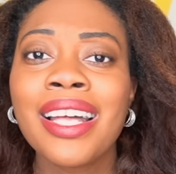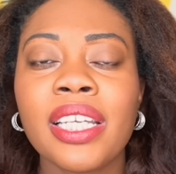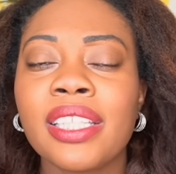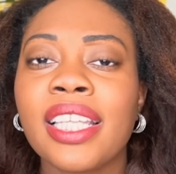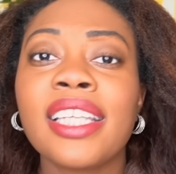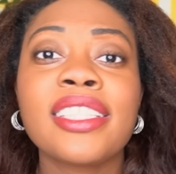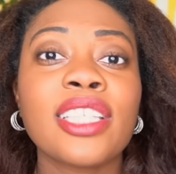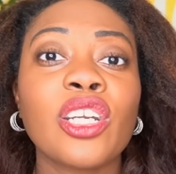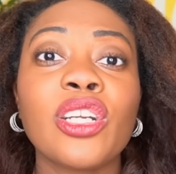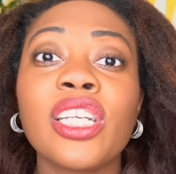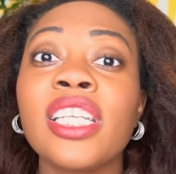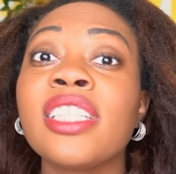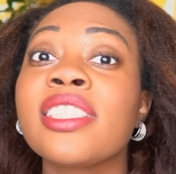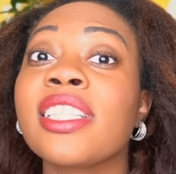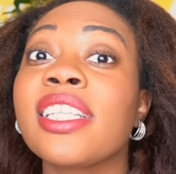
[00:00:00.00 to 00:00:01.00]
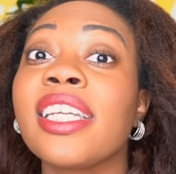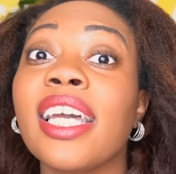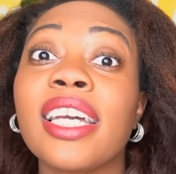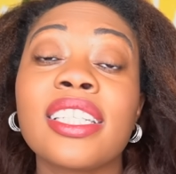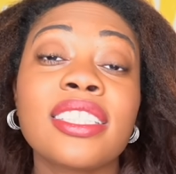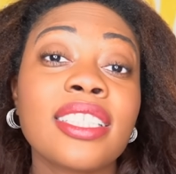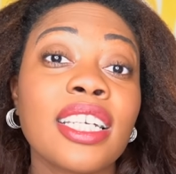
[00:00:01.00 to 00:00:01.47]
things that are easily
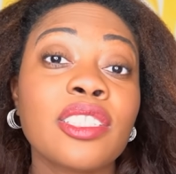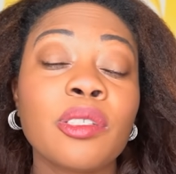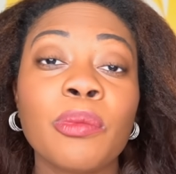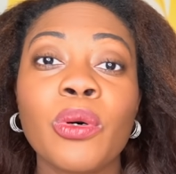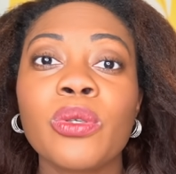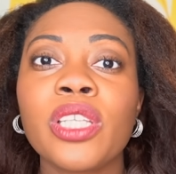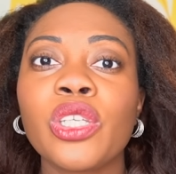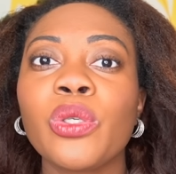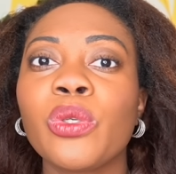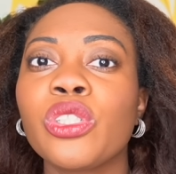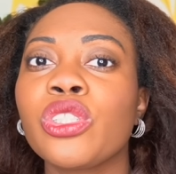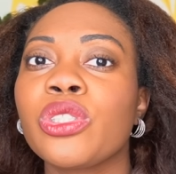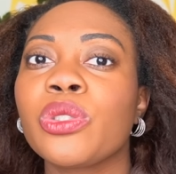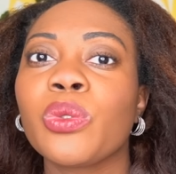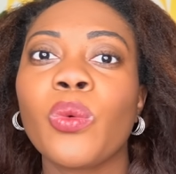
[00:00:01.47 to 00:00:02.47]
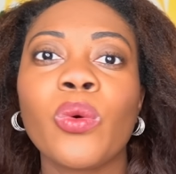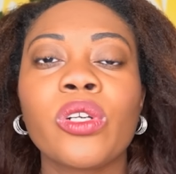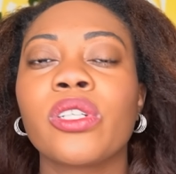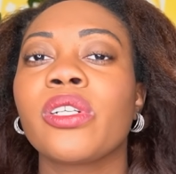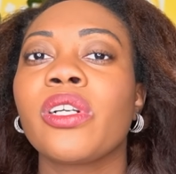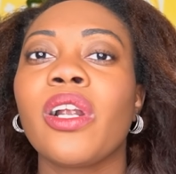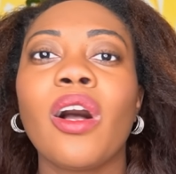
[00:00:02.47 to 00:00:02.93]
accessible that you can just
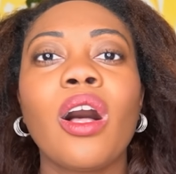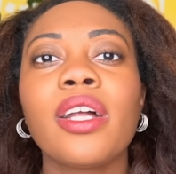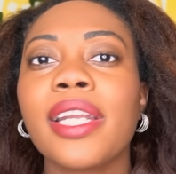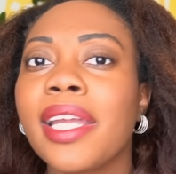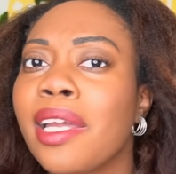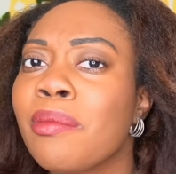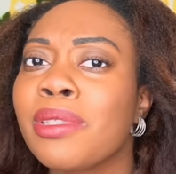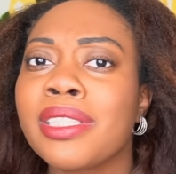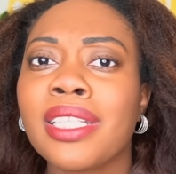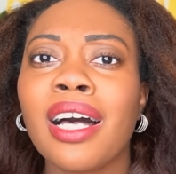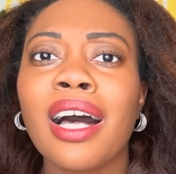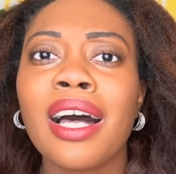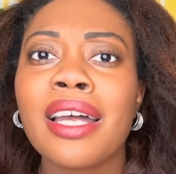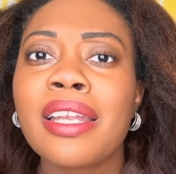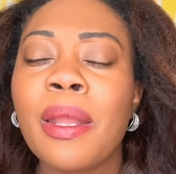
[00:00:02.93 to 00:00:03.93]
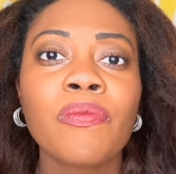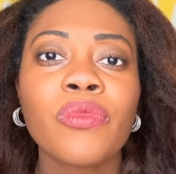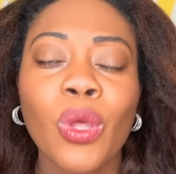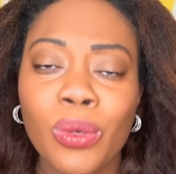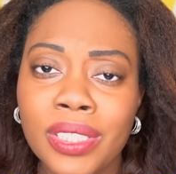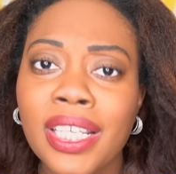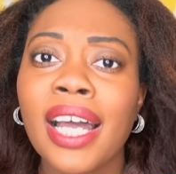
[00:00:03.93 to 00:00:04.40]
order on Amazon,
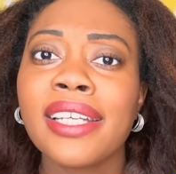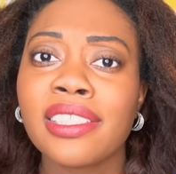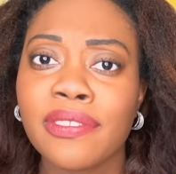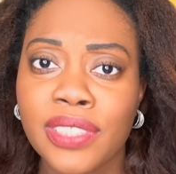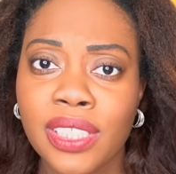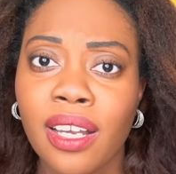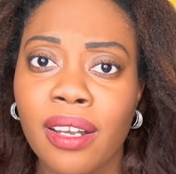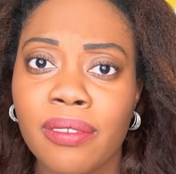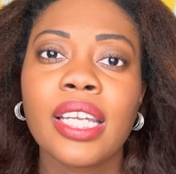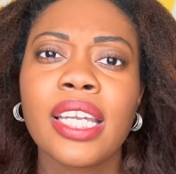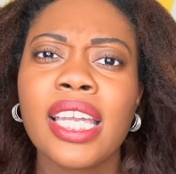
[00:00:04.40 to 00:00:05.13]
those kinds of stuff.